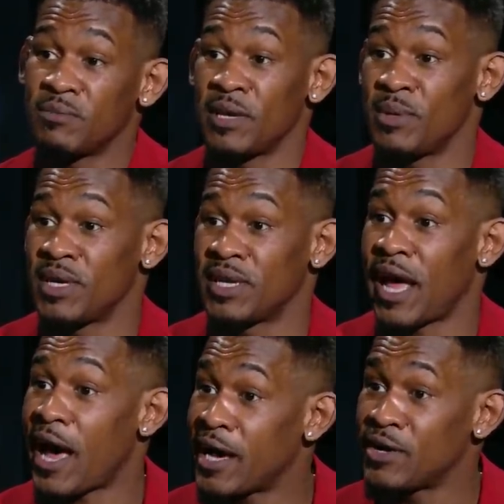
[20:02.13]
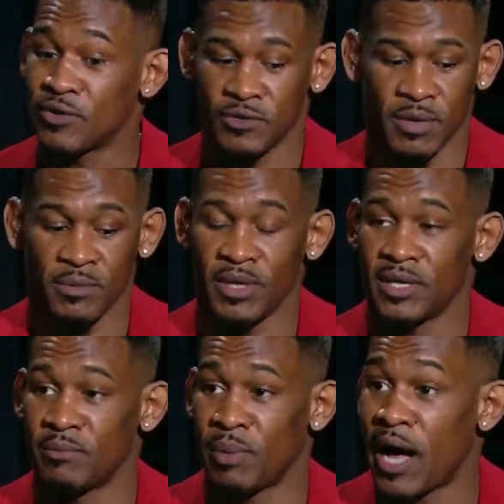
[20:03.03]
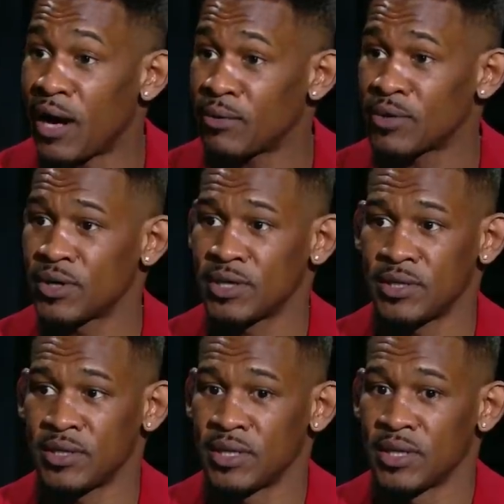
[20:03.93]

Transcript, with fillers: maybe in height or maybe in power and,